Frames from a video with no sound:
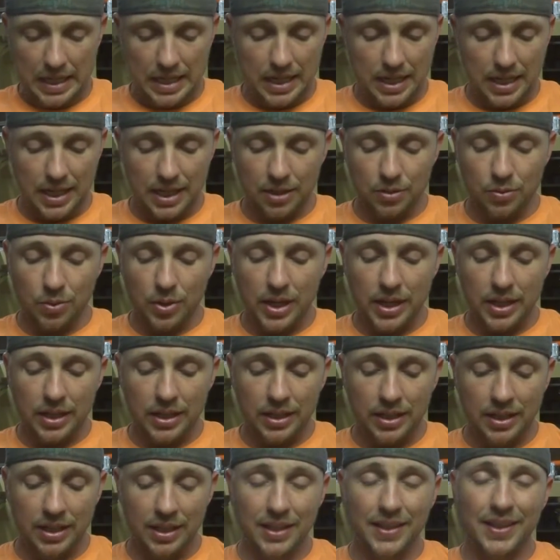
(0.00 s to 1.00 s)

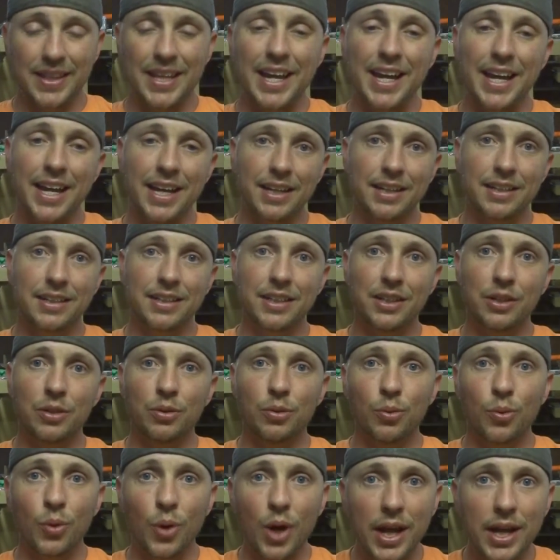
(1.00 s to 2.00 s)
Anyway, that did
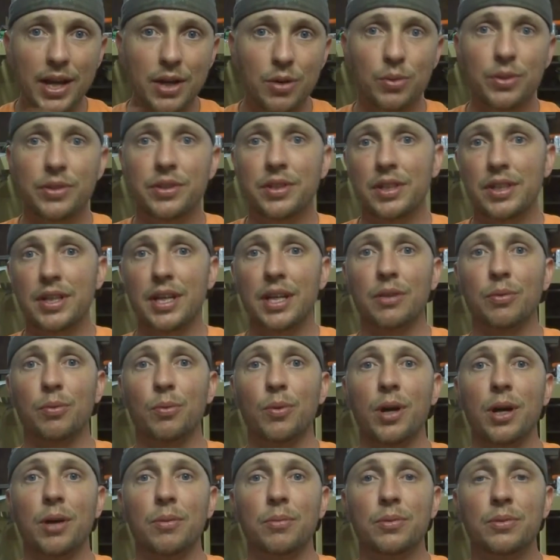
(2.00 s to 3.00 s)
away with the death
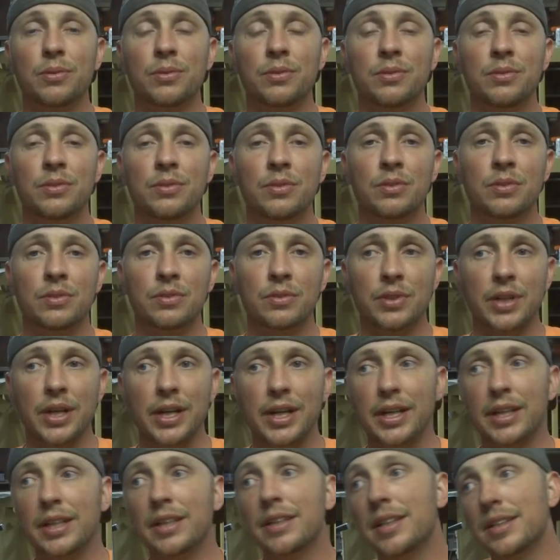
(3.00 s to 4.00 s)
wobble.
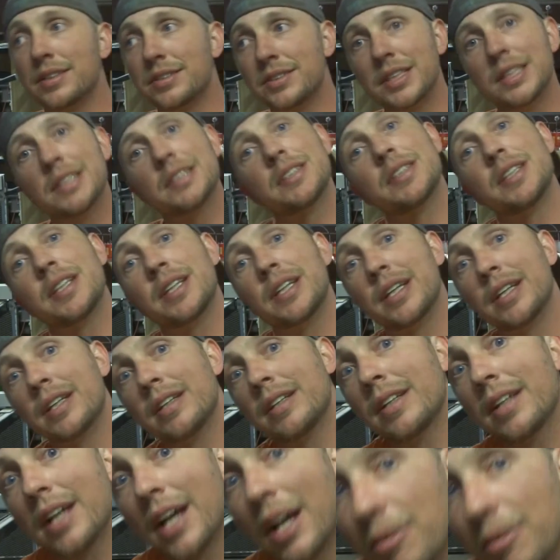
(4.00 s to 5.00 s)
Okay, now since then I